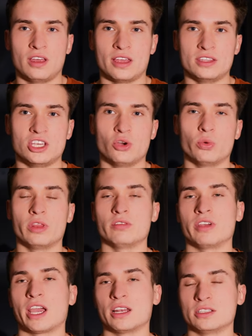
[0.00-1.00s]
and deal with the
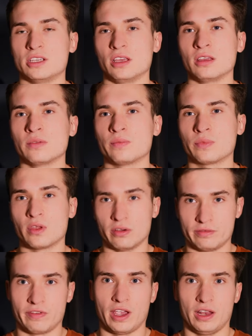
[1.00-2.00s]
reality
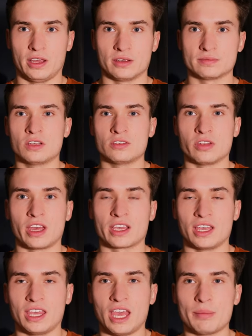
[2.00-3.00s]
of failing so that
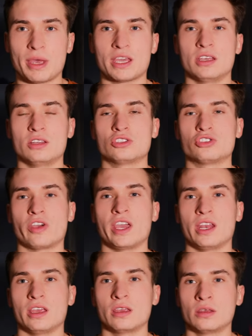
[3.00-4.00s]
I can get back into
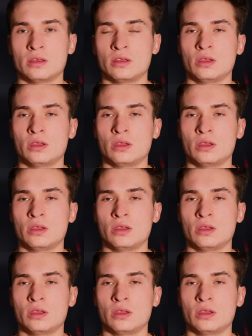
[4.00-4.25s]
training